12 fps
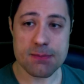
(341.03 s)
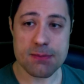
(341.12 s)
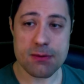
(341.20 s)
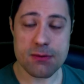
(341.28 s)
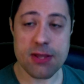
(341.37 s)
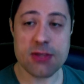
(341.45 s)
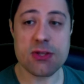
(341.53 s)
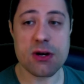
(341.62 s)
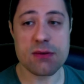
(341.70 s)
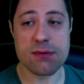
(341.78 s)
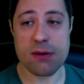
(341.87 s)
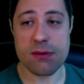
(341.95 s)
grades that
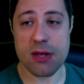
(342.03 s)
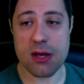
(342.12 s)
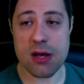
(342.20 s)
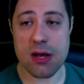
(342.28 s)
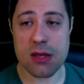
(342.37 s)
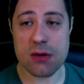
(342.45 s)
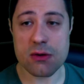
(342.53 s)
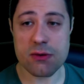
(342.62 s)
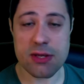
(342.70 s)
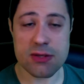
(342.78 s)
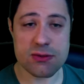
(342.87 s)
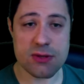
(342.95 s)
are very high, or
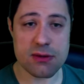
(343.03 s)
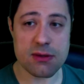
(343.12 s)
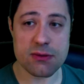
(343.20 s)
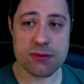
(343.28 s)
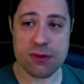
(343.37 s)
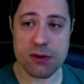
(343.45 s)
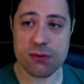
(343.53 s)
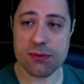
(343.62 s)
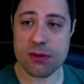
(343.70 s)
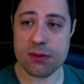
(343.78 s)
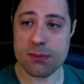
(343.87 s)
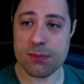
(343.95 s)
grades that the self
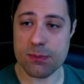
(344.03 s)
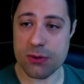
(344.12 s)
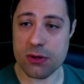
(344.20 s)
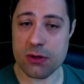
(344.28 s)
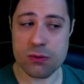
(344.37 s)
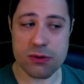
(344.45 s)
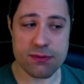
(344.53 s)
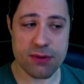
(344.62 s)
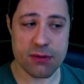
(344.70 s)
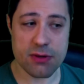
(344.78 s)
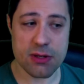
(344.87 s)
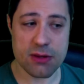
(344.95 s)
and peer were
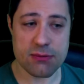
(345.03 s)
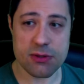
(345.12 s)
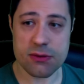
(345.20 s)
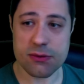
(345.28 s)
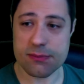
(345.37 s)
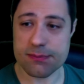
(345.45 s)
very different.